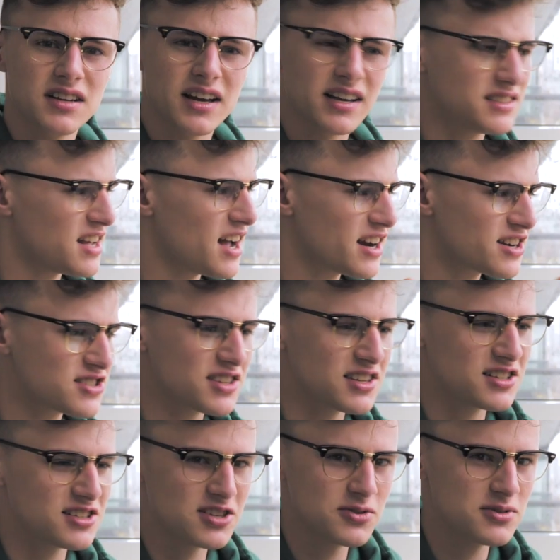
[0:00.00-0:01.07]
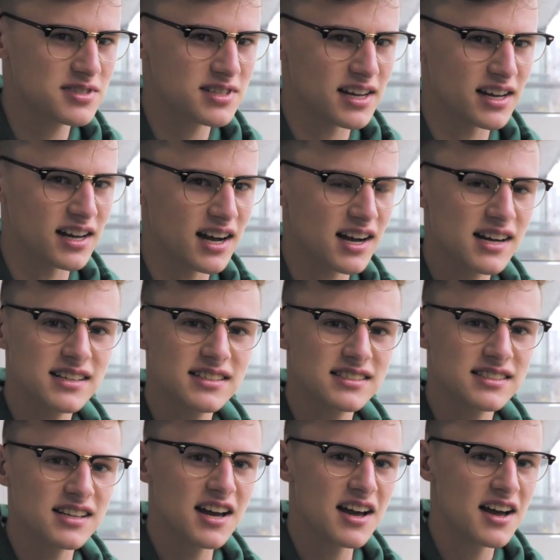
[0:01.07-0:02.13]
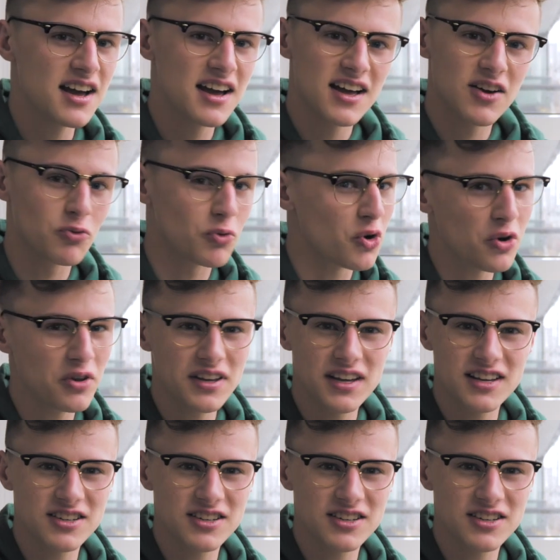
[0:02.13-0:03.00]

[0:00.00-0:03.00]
It's actually a Tuesday, guys. Roll the